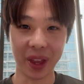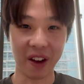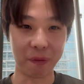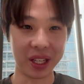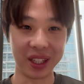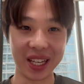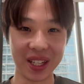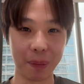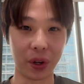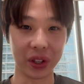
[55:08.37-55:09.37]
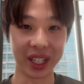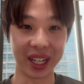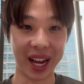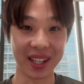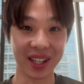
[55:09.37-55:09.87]
have PT supported
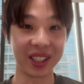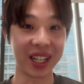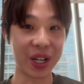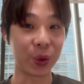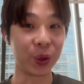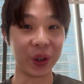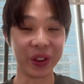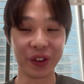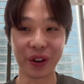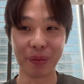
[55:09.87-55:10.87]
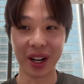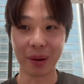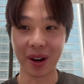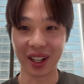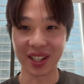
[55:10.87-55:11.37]
as collateral on different
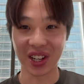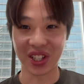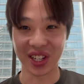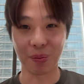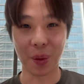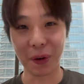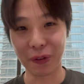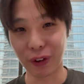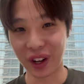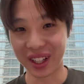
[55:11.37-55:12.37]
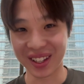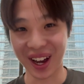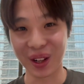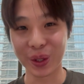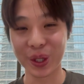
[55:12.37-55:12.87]
money markets such as Morpho and
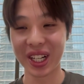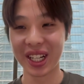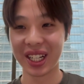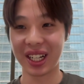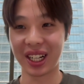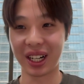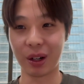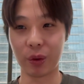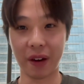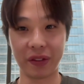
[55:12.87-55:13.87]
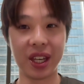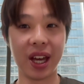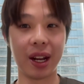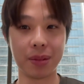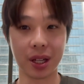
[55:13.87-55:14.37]
Silo? We have
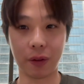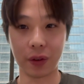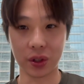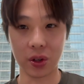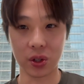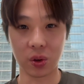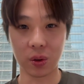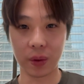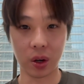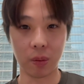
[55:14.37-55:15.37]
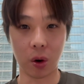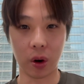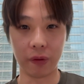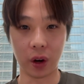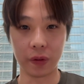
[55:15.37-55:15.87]
TN himself, who's also
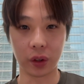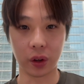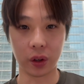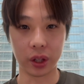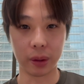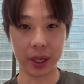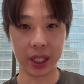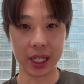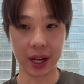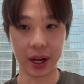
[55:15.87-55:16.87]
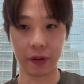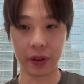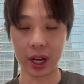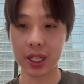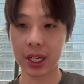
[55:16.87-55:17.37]
more involved on the BD side of
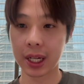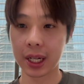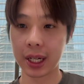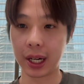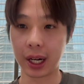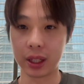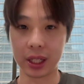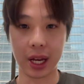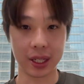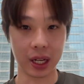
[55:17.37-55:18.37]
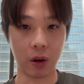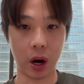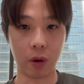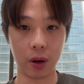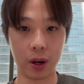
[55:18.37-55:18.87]
things. TN is
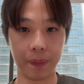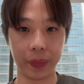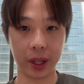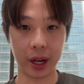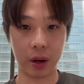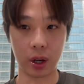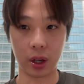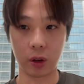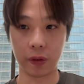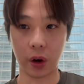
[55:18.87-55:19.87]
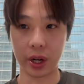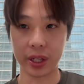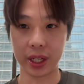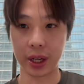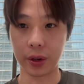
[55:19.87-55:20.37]
our co-founder and
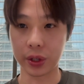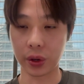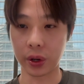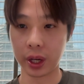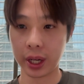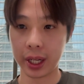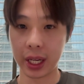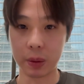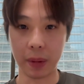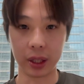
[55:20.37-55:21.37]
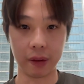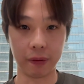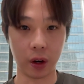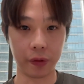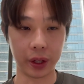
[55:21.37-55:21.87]
CEO, so he's mainly
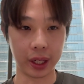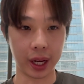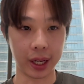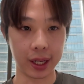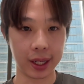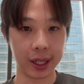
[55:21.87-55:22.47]
involved in that.